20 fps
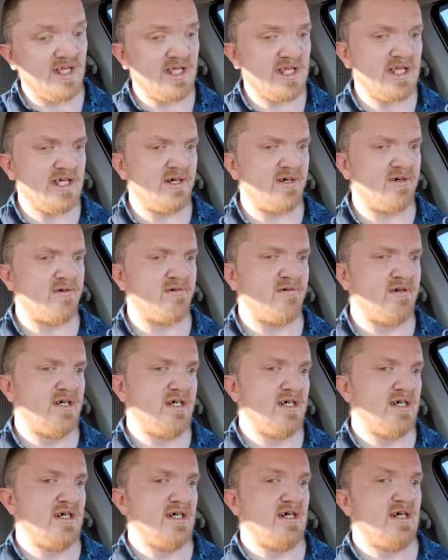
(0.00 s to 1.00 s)
So
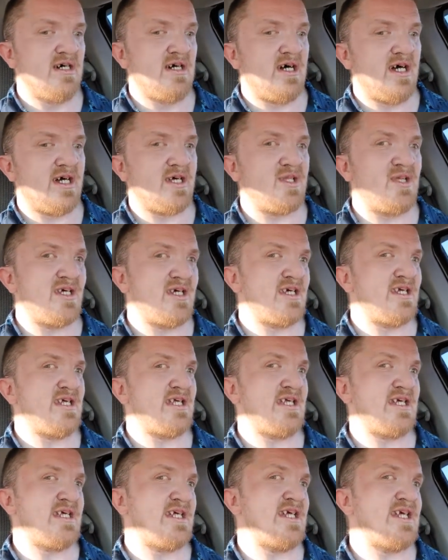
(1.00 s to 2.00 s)
I
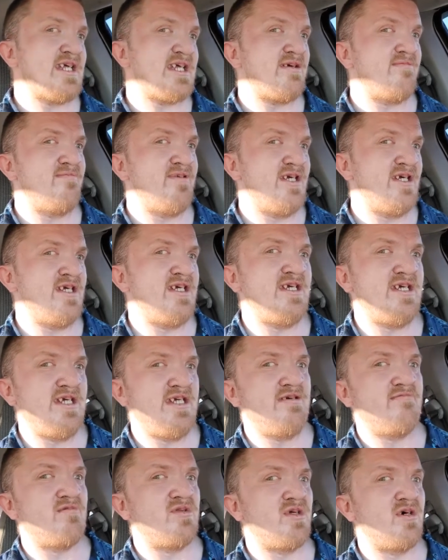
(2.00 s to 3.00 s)
think just to me,
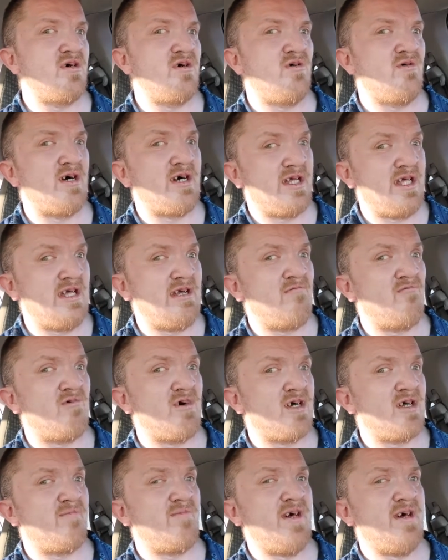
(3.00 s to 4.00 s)
even though I did
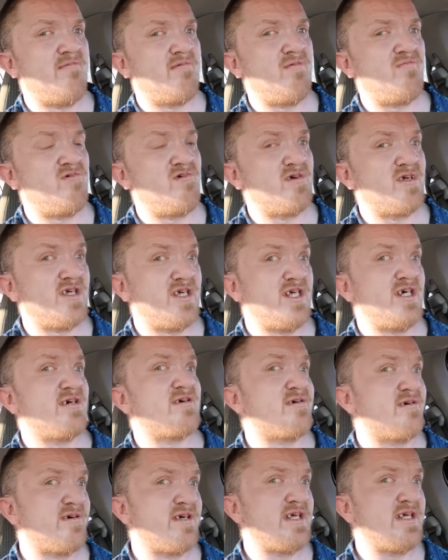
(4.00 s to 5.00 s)
wind up having to put
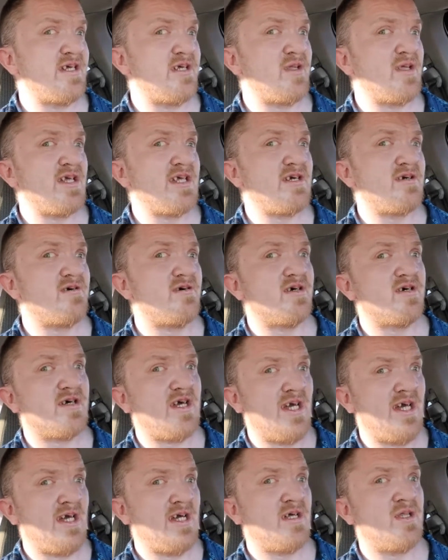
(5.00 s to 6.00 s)
injectors into this truck
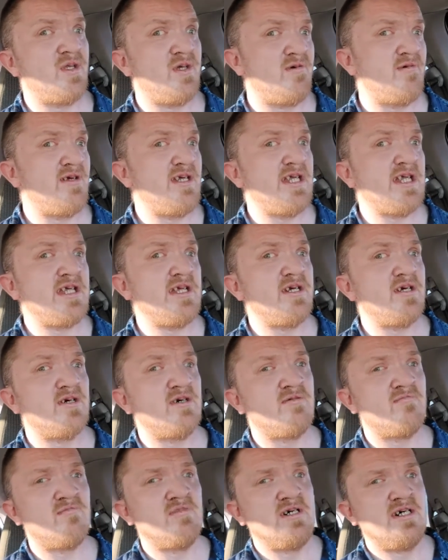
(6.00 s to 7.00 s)
and a new
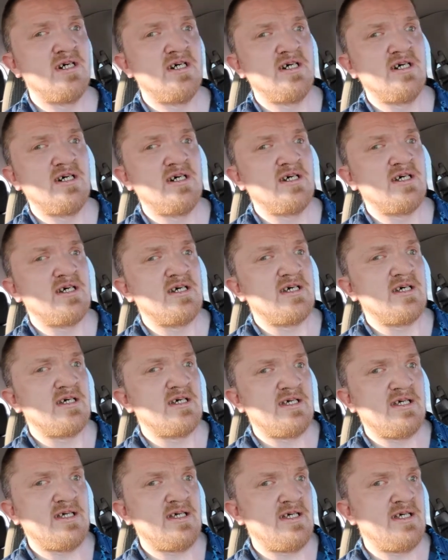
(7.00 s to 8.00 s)
ECM,
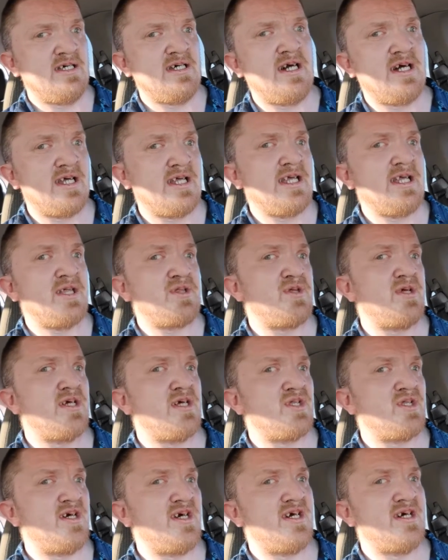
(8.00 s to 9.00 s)
I just
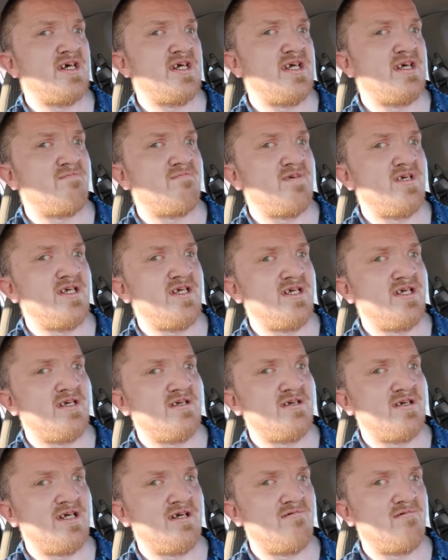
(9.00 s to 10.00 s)
think that it
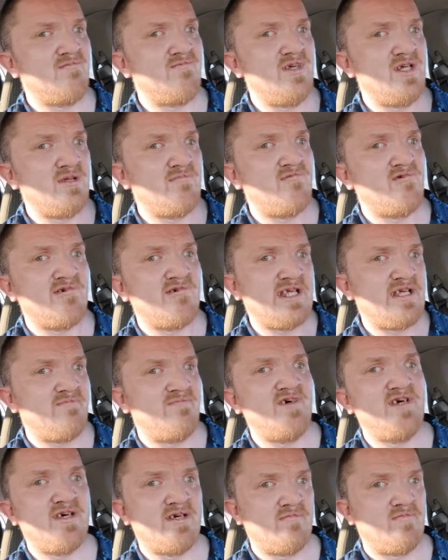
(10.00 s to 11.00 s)
would be the most
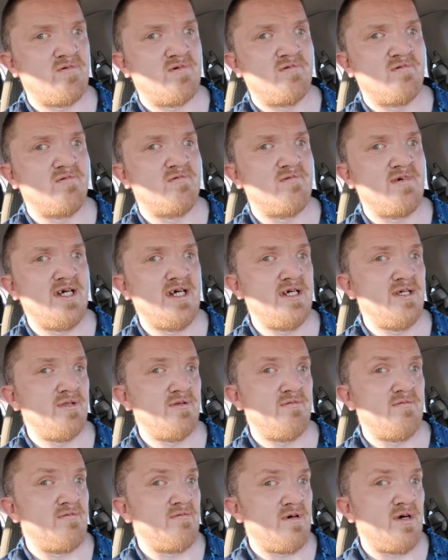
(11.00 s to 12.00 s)
dependable.
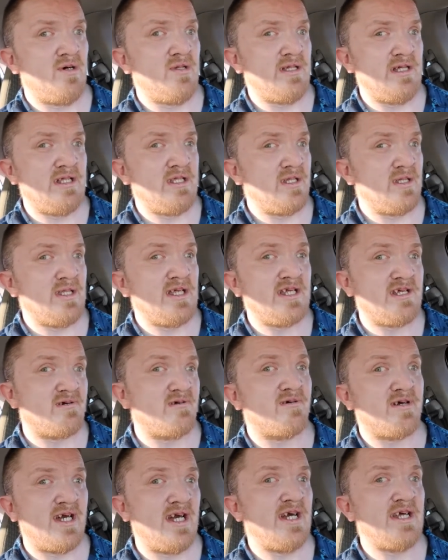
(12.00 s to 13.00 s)
And honestly, this
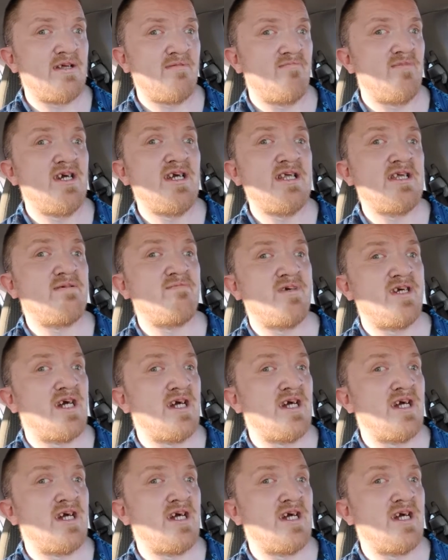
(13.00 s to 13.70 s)
truck has amazed me.